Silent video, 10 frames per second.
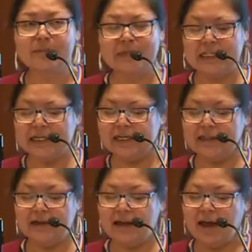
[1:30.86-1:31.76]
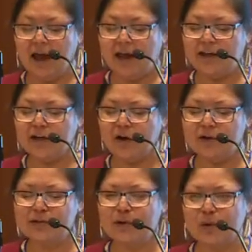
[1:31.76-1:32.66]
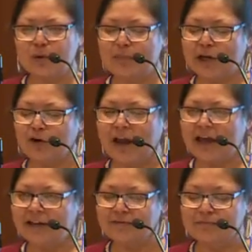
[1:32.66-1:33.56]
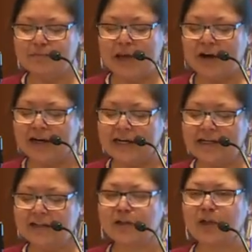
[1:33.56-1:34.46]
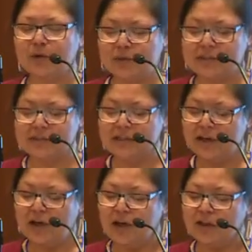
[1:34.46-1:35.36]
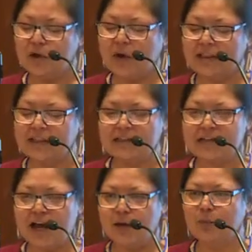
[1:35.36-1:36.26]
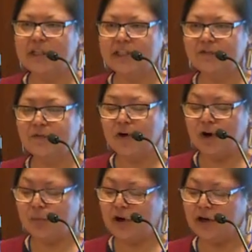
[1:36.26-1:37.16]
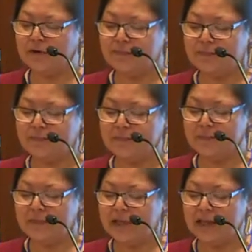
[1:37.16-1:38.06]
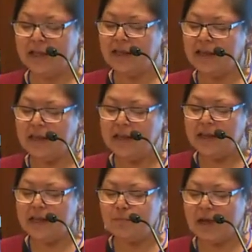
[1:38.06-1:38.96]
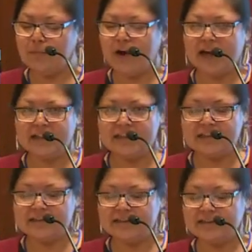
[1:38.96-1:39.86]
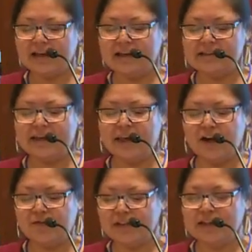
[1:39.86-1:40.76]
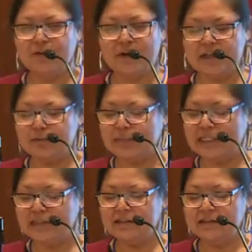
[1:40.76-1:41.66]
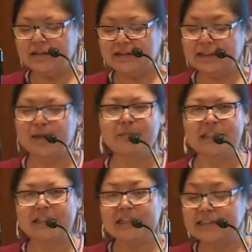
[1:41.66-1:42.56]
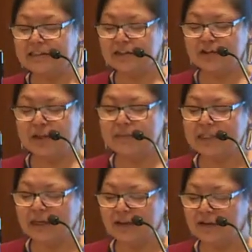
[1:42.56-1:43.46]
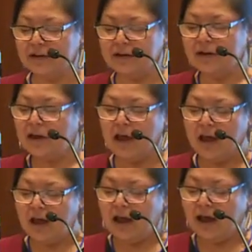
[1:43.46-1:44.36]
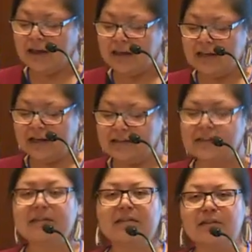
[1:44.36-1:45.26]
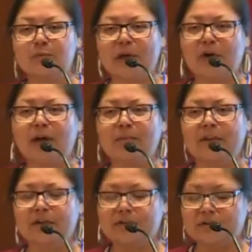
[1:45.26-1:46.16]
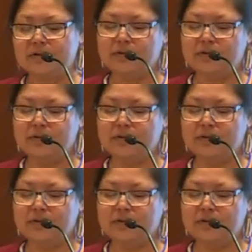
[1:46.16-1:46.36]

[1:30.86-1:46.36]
beading, I could also hold my gran, Mary, close, though at that time we lived far apart. In my practice, as I carefully threaded beads and clumsily stitched them together, I connected to my grandmother's.